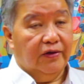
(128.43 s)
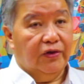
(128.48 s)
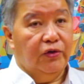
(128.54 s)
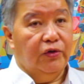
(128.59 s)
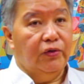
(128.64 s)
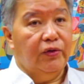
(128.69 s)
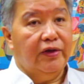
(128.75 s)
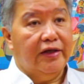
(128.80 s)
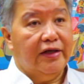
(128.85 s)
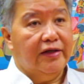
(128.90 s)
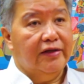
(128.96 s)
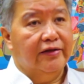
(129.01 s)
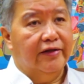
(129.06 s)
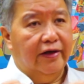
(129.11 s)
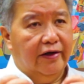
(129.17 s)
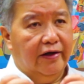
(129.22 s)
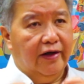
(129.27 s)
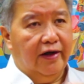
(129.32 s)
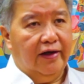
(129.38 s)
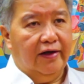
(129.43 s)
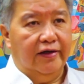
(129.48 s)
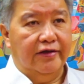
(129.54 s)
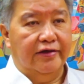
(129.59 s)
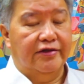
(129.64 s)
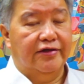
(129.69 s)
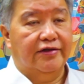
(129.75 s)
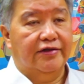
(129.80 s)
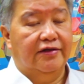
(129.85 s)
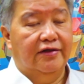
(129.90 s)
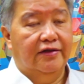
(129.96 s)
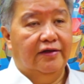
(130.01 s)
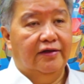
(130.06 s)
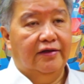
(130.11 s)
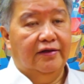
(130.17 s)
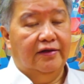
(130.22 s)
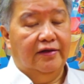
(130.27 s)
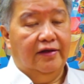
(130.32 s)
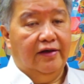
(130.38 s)
You need the knowledge
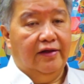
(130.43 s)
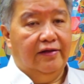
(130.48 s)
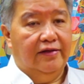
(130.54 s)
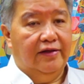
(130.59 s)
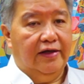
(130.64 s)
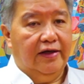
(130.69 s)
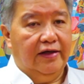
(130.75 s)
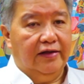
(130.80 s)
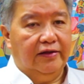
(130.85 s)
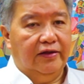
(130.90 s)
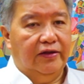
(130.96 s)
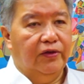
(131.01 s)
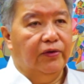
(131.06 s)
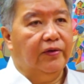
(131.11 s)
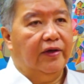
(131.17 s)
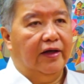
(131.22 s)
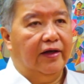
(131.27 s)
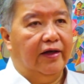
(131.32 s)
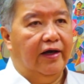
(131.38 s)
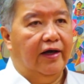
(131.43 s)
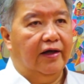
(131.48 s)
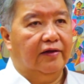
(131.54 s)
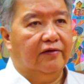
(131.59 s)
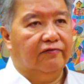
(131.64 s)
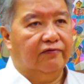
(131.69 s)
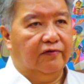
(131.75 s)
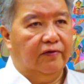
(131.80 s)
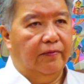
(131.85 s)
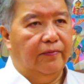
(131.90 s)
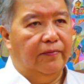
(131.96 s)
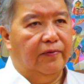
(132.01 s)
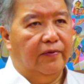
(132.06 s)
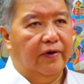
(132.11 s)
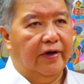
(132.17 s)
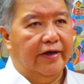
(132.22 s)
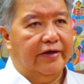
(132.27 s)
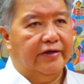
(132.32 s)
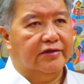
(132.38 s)
that you can get from
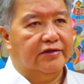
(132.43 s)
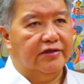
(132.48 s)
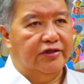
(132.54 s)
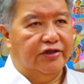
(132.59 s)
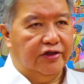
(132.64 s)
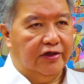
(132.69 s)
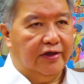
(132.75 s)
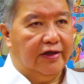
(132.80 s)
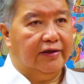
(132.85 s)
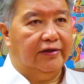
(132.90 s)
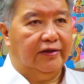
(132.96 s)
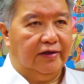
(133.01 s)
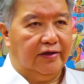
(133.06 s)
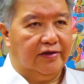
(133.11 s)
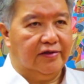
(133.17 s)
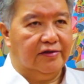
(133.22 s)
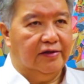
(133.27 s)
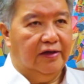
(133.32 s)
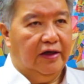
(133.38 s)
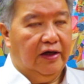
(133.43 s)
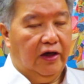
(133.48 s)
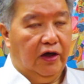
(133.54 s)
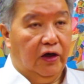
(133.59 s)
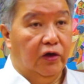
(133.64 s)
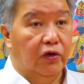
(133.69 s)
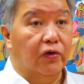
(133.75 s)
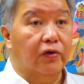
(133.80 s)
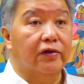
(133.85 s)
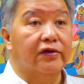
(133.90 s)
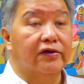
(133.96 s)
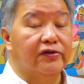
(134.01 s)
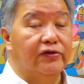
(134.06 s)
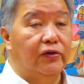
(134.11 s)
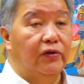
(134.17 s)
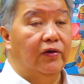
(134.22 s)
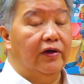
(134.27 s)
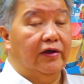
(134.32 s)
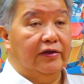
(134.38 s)
rice genetics in order
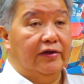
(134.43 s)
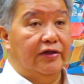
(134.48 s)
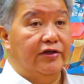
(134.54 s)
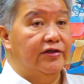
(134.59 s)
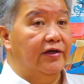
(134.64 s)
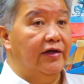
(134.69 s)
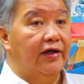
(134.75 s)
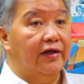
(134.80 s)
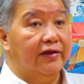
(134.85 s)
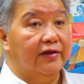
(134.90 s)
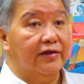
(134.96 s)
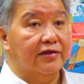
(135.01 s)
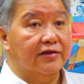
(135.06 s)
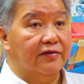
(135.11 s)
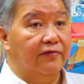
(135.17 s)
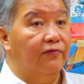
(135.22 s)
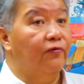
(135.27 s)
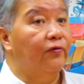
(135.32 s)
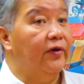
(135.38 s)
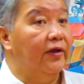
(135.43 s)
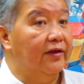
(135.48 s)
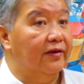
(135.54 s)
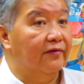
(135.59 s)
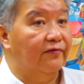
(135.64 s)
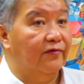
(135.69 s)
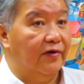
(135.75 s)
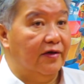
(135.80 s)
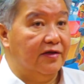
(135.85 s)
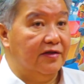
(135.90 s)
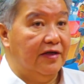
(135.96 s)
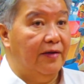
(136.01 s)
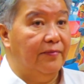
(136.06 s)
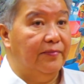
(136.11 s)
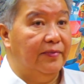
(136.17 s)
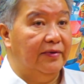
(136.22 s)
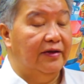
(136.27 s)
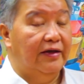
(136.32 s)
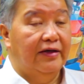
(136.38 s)
to look at the genetics of wheat, for
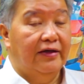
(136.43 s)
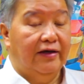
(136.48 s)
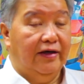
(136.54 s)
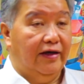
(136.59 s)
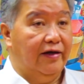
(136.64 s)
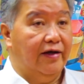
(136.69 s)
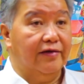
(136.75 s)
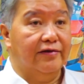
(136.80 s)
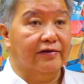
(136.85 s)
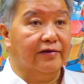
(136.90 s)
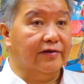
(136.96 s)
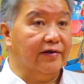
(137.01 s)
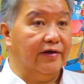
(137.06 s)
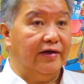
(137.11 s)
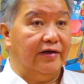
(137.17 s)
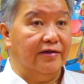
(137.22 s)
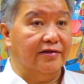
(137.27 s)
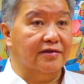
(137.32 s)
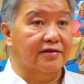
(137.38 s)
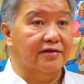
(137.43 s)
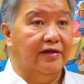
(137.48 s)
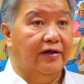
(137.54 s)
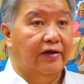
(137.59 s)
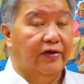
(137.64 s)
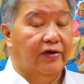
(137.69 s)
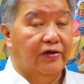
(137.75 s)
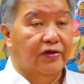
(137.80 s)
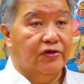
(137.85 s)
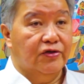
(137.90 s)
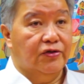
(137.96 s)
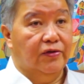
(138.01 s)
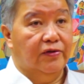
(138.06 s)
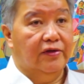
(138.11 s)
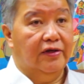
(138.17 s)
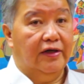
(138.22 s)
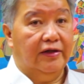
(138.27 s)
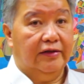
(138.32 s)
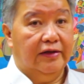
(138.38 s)
example, and other grains.
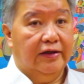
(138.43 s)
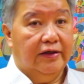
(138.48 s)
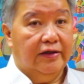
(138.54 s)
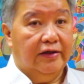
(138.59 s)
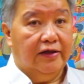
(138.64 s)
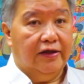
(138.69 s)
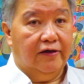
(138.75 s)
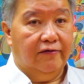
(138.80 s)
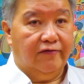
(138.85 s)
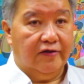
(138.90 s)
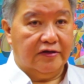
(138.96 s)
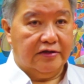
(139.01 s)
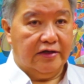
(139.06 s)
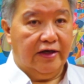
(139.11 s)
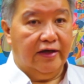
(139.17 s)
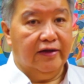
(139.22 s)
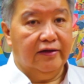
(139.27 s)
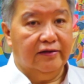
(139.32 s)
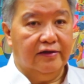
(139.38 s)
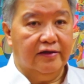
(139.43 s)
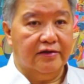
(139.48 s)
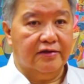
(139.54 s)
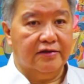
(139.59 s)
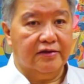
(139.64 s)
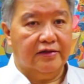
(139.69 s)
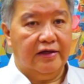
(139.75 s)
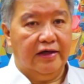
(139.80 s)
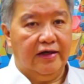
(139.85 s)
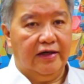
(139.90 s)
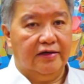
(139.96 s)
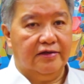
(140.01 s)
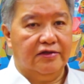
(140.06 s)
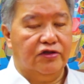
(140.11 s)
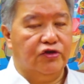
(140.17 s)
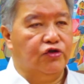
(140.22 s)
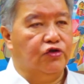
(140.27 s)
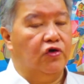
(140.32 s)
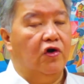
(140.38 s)
So that if a scientist has
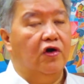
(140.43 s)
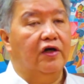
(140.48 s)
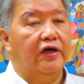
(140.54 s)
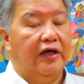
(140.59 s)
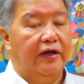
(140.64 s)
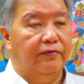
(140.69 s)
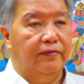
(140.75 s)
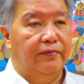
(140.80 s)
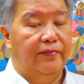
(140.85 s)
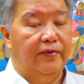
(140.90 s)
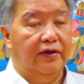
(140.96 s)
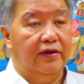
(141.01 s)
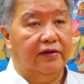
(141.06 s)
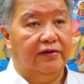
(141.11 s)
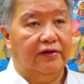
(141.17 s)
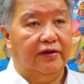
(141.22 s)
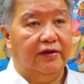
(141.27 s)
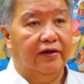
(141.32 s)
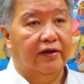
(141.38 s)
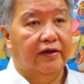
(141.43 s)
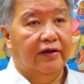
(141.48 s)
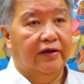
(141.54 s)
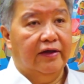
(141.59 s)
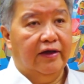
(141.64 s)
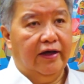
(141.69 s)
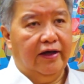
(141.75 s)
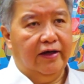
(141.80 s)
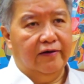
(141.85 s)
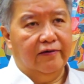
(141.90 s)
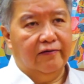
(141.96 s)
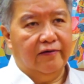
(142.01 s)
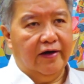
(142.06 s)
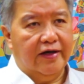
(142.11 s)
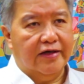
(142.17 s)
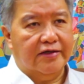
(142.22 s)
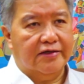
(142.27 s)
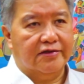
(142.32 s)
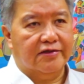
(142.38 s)
strong capability in
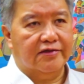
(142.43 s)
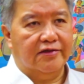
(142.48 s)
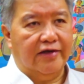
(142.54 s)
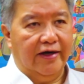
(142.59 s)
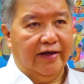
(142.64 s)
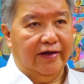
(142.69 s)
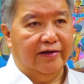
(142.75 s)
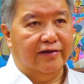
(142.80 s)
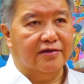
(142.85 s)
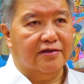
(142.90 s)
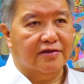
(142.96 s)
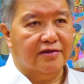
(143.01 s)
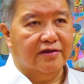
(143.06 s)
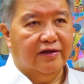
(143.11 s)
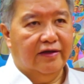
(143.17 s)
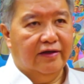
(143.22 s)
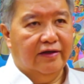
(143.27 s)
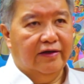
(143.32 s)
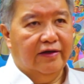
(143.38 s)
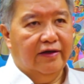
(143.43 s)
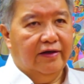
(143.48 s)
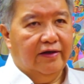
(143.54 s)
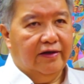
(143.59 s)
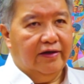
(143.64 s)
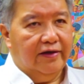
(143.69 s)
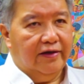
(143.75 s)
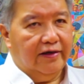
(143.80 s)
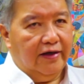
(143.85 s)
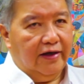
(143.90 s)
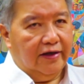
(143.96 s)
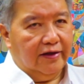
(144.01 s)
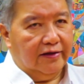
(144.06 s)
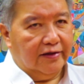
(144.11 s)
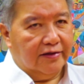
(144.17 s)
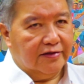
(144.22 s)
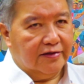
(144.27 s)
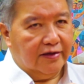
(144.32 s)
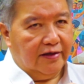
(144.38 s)
rice science,
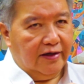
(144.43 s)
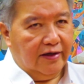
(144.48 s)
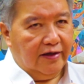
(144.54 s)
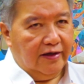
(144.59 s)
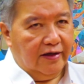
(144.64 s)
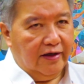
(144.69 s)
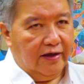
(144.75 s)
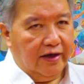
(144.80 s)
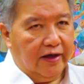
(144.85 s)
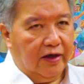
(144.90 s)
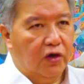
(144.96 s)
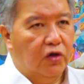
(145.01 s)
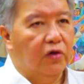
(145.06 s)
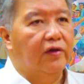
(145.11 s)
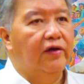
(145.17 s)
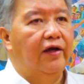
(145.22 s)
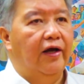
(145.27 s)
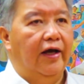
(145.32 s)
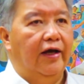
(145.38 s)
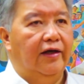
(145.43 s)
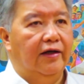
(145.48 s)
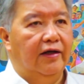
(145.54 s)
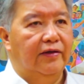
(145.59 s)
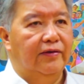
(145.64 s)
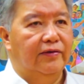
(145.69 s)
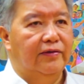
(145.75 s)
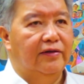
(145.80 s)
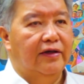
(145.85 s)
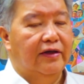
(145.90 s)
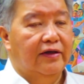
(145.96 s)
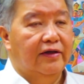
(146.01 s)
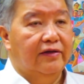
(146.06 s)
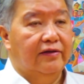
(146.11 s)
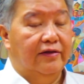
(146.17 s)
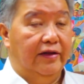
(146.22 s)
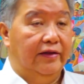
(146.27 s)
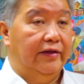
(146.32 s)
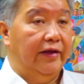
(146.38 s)
it is a good likelihood
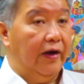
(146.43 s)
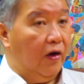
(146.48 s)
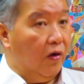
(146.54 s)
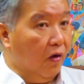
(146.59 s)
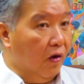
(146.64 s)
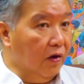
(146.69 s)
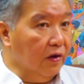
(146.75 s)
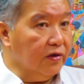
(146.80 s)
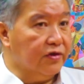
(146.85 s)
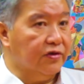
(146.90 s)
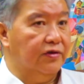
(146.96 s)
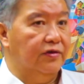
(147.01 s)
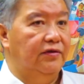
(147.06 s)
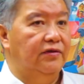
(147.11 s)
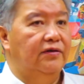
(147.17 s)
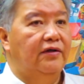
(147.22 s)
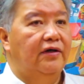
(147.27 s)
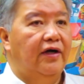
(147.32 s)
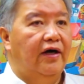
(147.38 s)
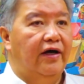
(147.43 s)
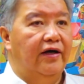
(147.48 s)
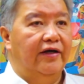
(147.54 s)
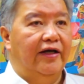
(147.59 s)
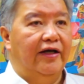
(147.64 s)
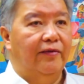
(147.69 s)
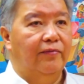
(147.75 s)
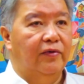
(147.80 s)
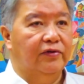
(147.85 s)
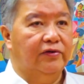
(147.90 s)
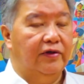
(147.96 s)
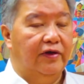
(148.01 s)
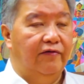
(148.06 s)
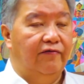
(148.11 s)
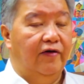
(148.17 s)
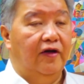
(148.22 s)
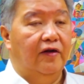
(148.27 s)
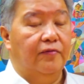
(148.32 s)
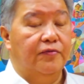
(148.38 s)
that they also are able to
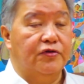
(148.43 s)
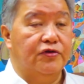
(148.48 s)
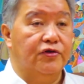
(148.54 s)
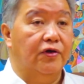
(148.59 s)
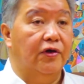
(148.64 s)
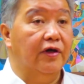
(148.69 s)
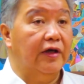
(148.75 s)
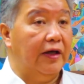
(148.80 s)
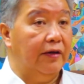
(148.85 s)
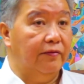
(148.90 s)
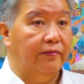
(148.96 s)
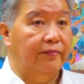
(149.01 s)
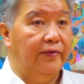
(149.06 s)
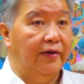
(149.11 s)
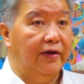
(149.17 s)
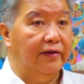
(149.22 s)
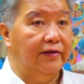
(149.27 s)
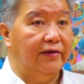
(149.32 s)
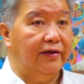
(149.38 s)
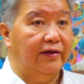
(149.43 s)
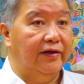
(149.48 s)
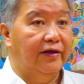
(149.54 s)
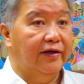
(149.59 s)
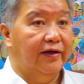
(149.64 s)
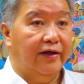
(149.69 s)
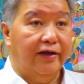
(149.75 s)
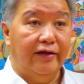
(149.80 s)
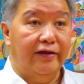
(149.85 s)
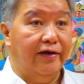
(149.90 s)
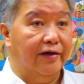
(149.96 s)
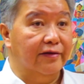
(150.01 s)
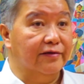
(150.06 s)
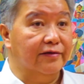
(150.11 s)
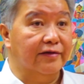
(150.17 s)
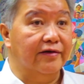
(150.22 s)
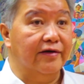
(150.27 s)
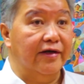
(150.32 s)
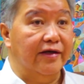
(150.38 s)
develop strong capability in the
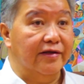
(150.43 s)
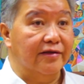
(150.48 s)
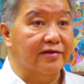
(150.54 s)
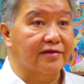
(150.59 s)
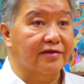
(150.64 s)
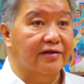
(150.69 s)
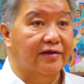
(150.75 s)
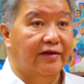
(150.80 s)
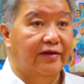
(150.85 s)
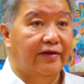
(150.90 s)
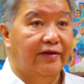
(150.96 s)
other grains.